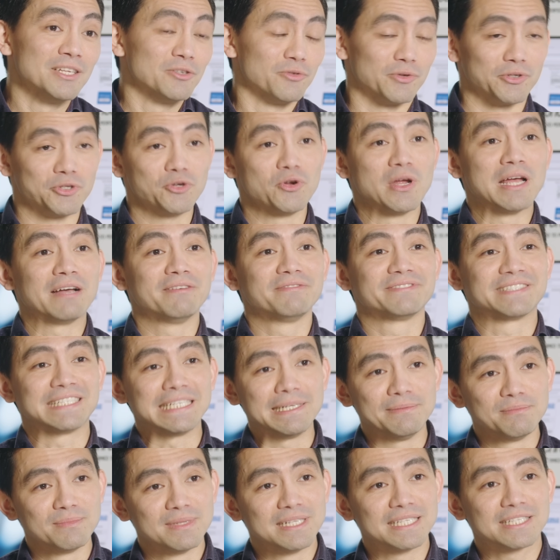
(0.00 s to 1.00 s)
where you have
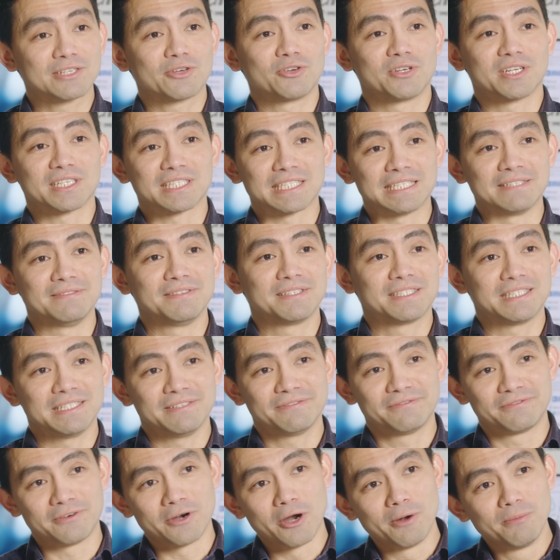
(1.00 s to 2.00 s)
seamless
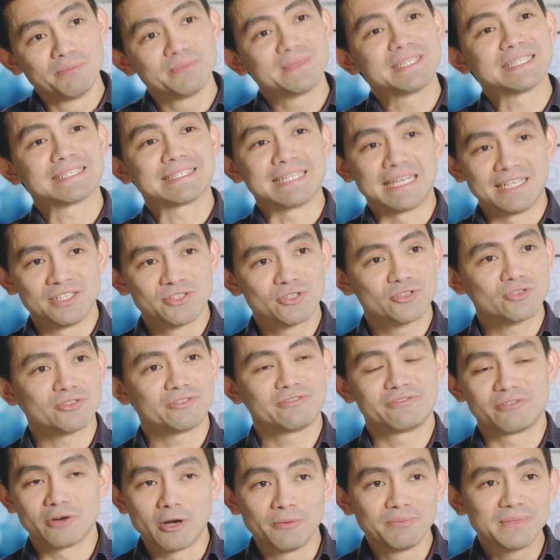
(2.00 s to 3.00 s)
connectivity from the
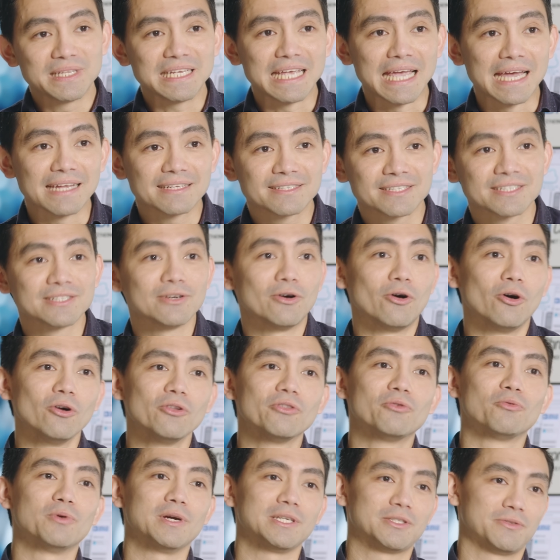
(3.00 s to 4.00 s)
sensor, from the edge,
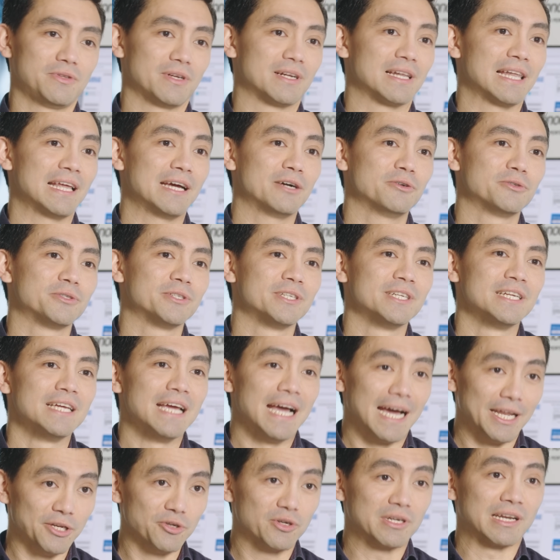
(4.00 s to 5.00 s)
all the way to the cloud.
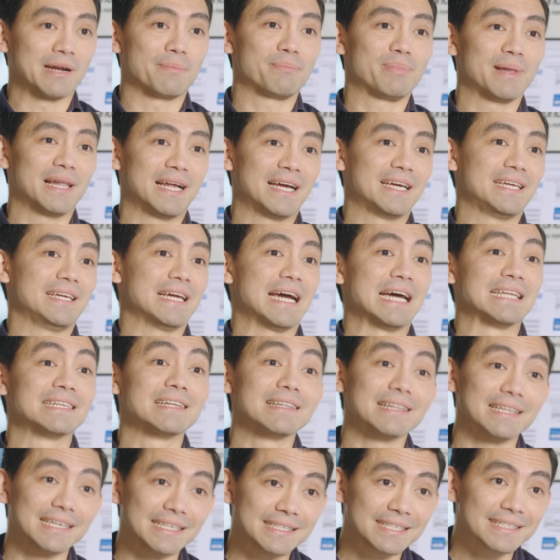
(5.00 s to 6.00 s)
And you can apply
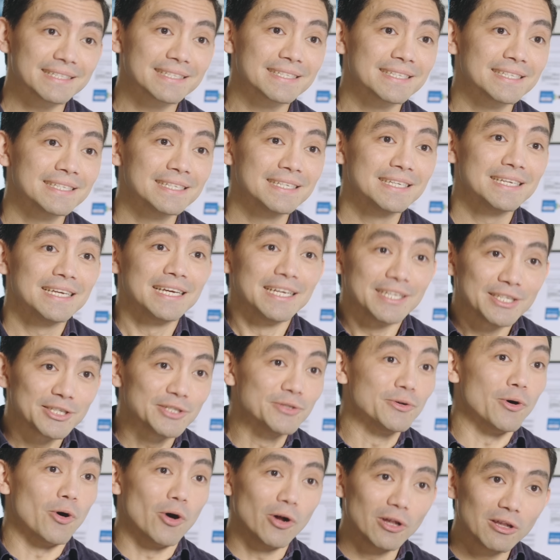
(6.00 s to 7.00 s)
analytics
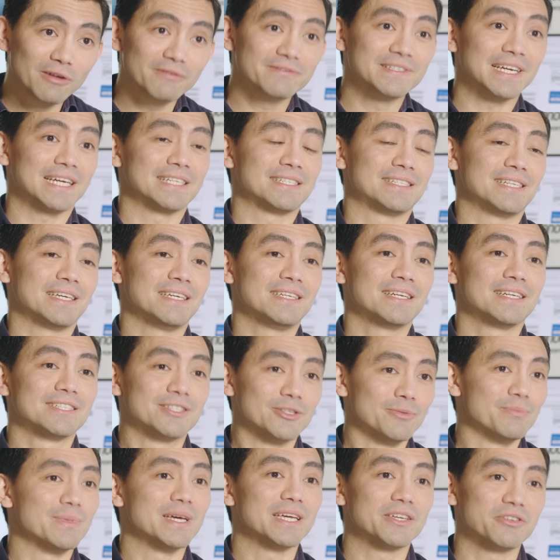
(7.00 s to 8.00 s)
to all of that data
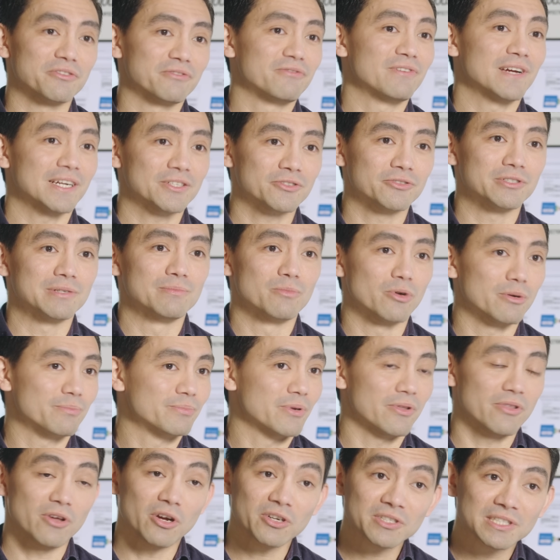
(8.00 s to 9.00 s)
to make your factory more
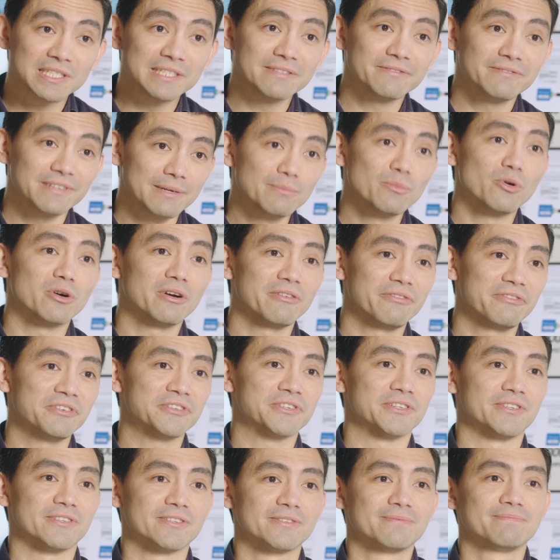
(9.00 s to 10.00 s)
productive and more
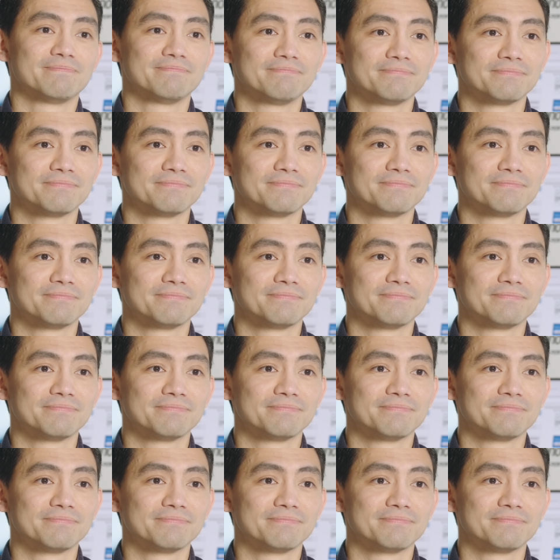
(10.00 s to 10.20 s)
efficient.